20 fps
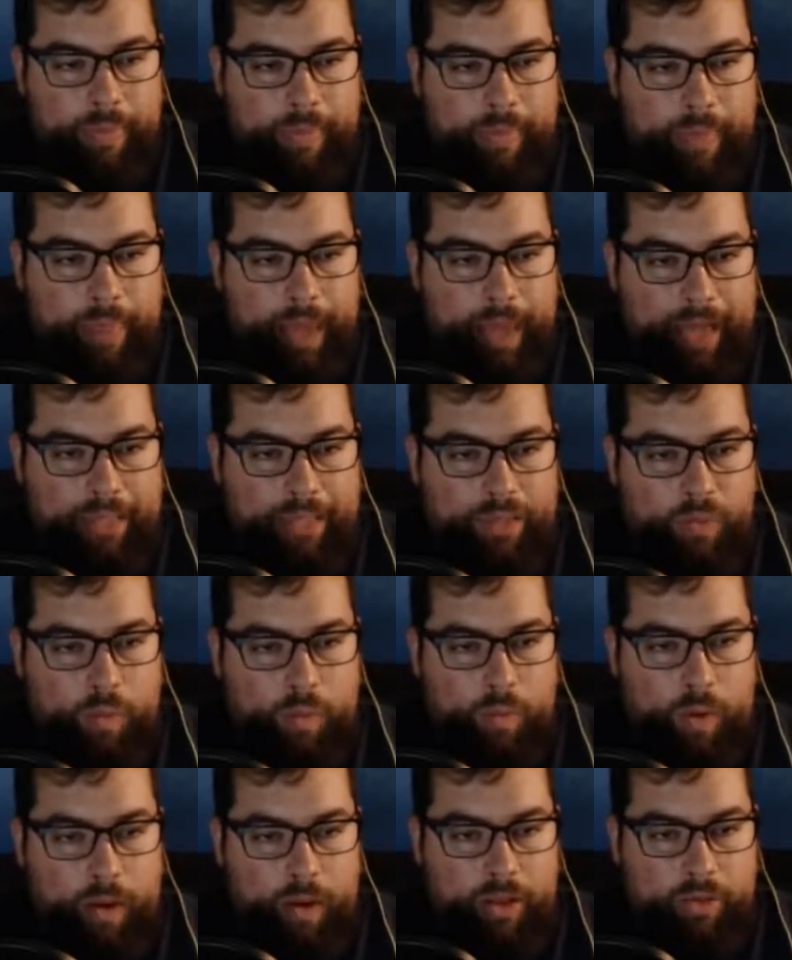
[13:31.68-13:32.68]
That's
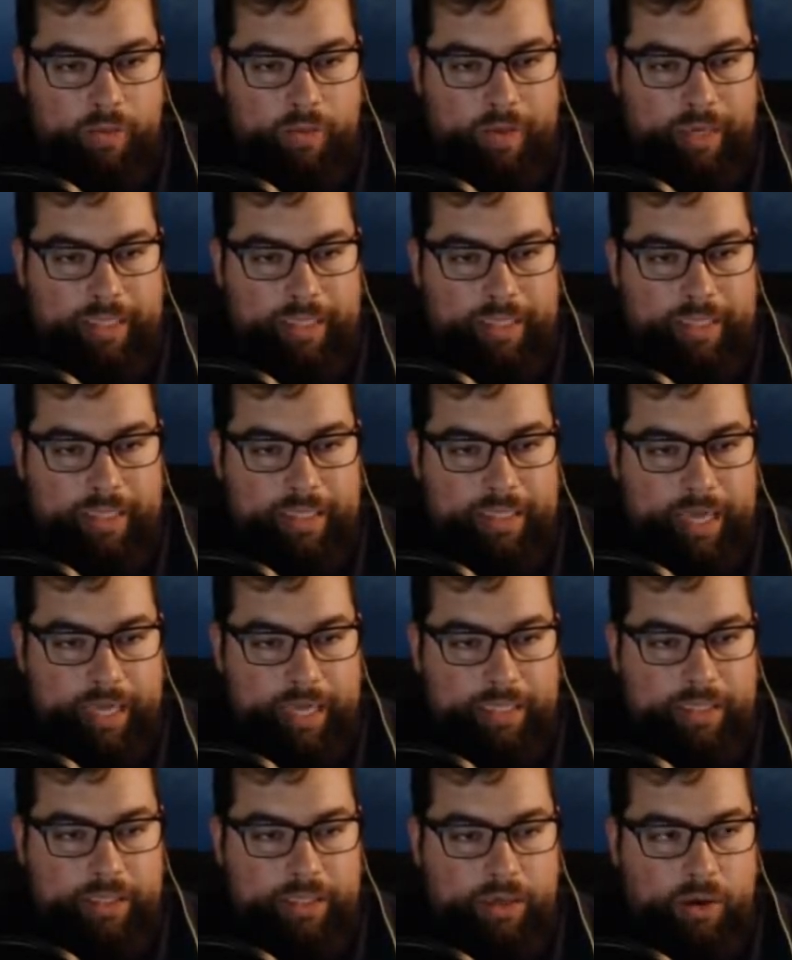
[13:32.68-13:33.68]
one of the reasons I
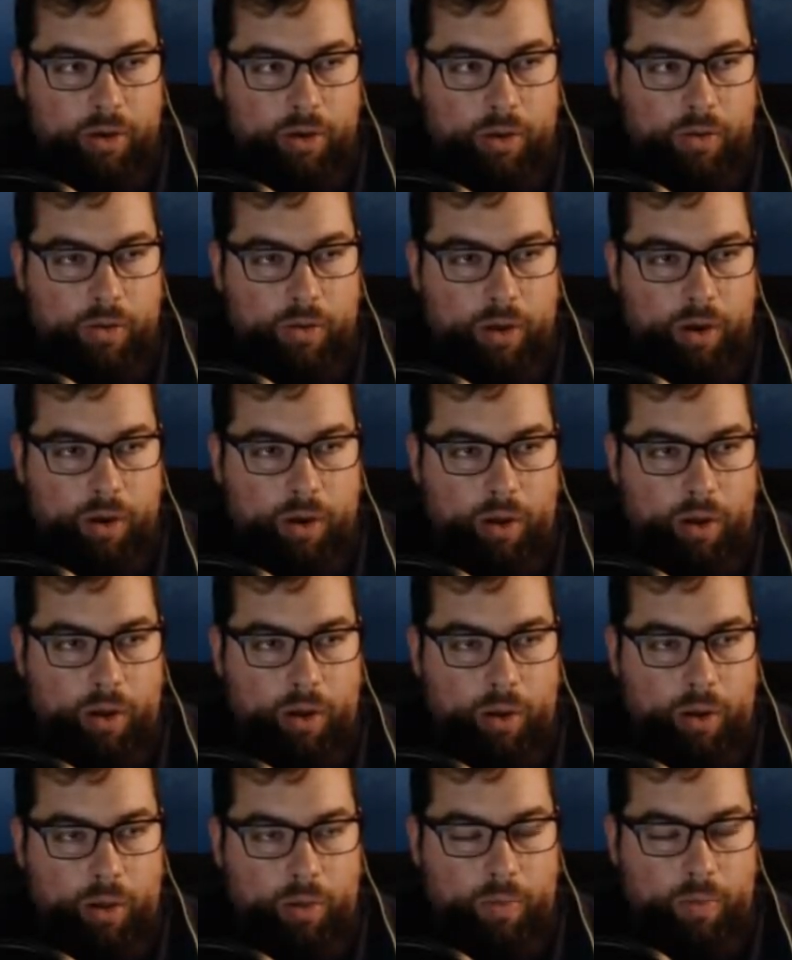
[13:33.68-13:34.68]
don't
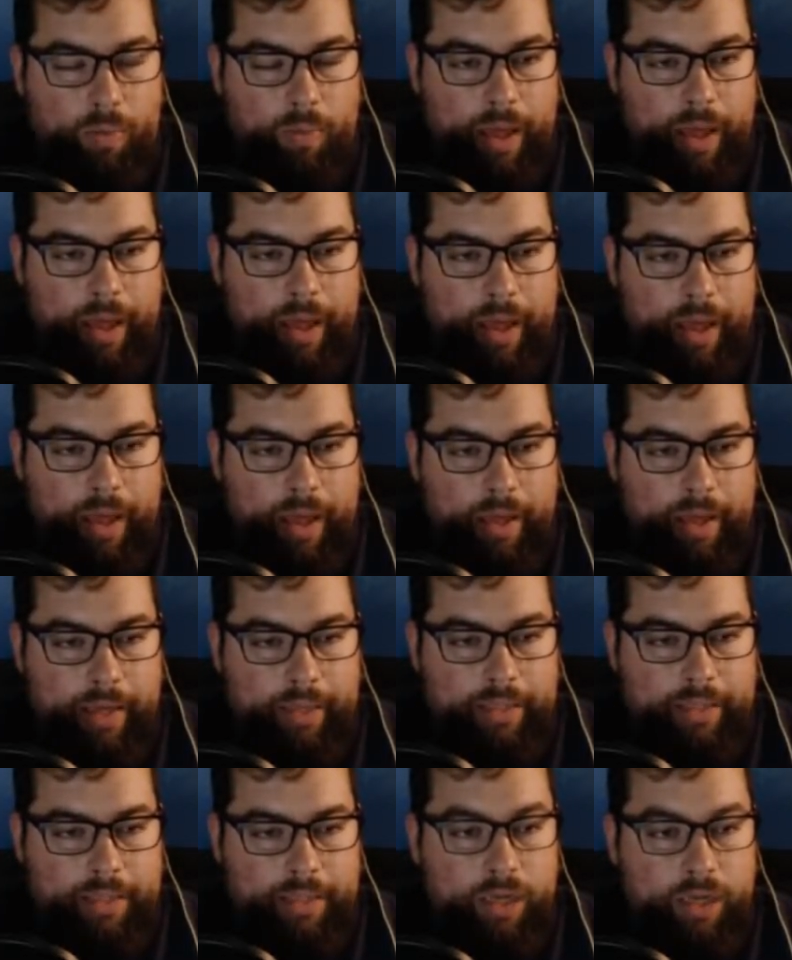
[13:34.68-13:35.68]

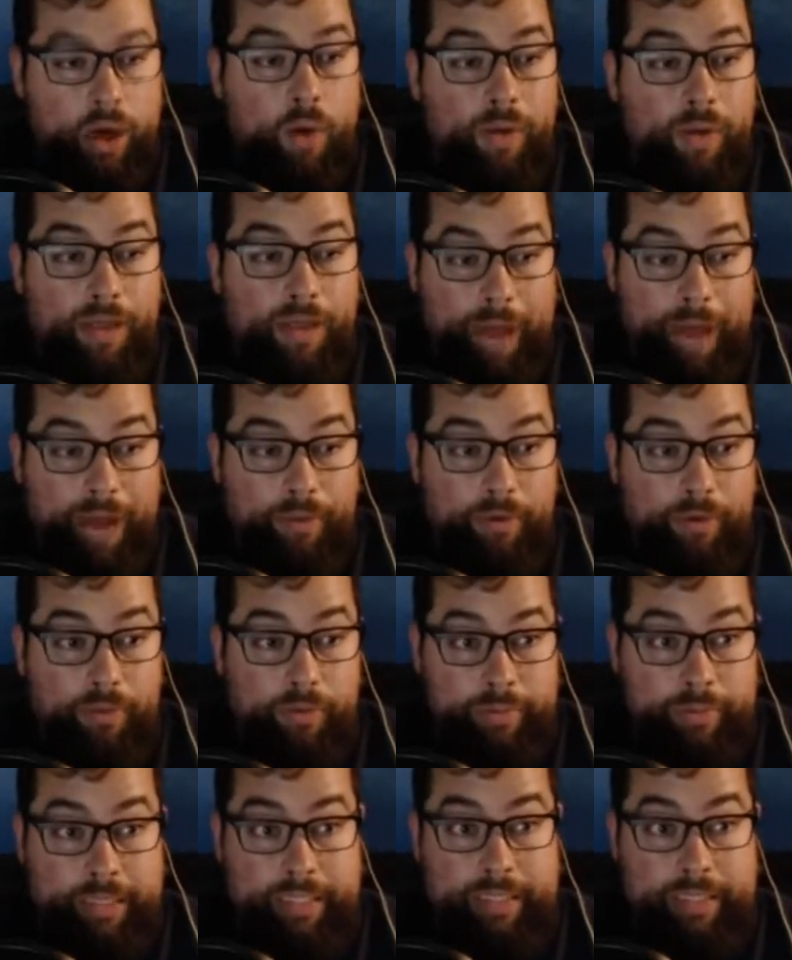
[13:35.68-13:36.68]
always go in the back
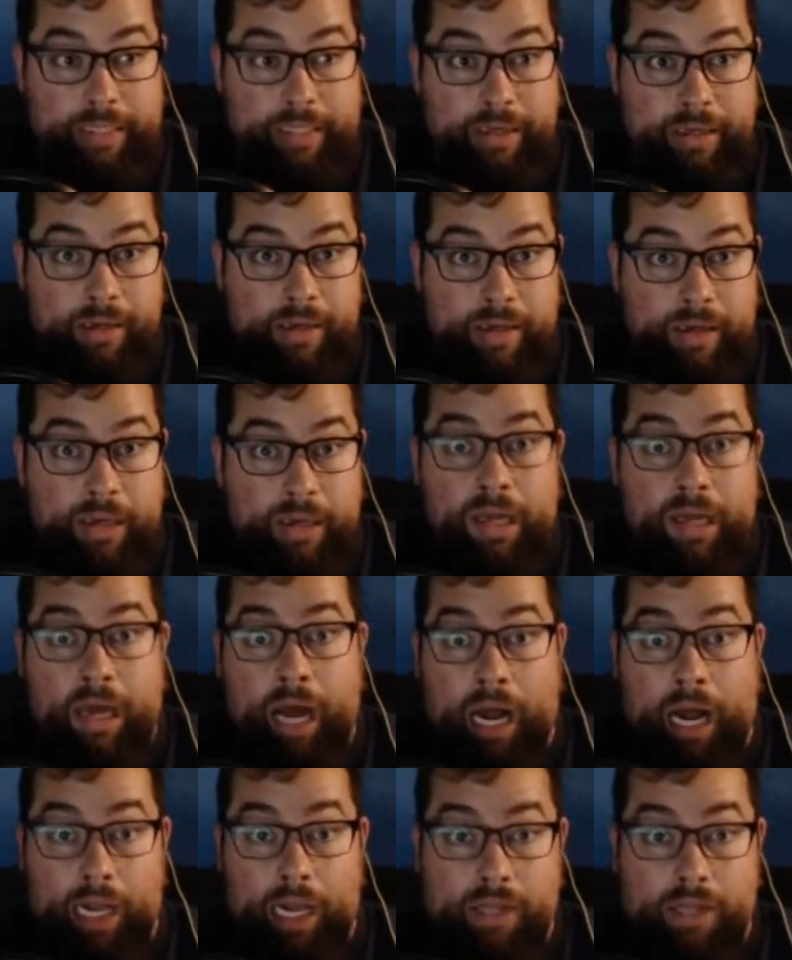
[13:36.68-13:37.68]
rooms
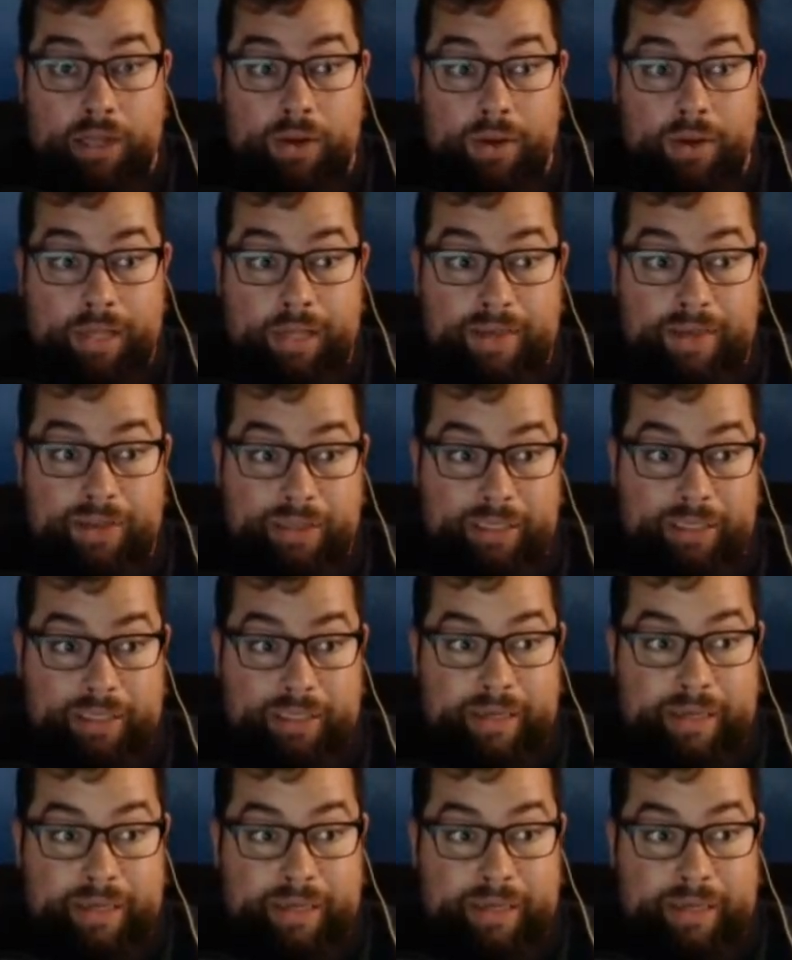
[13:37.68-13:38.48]
on the lower levels.